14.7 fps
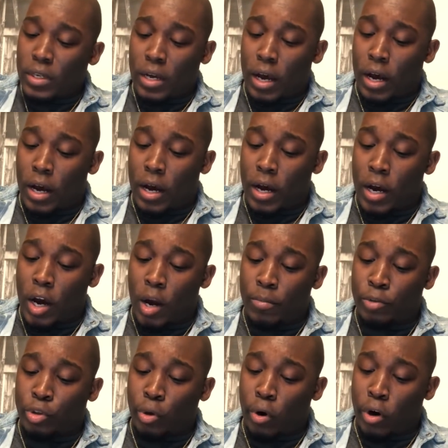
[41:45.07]

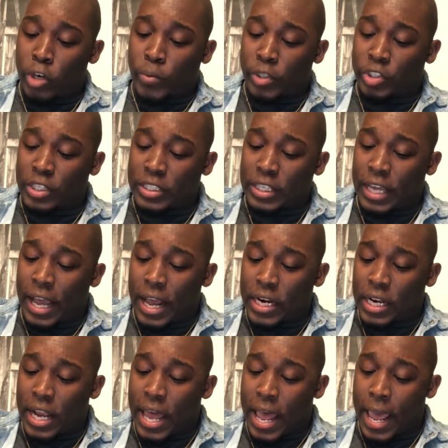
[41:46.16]
George was just kind
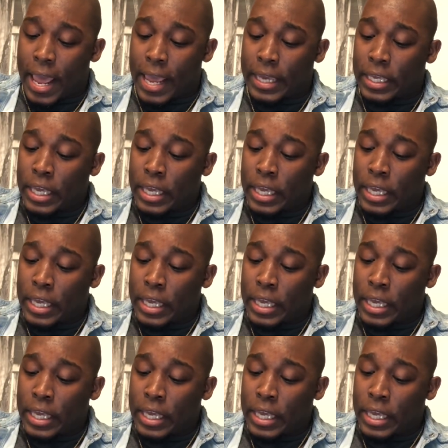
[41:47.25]
of like,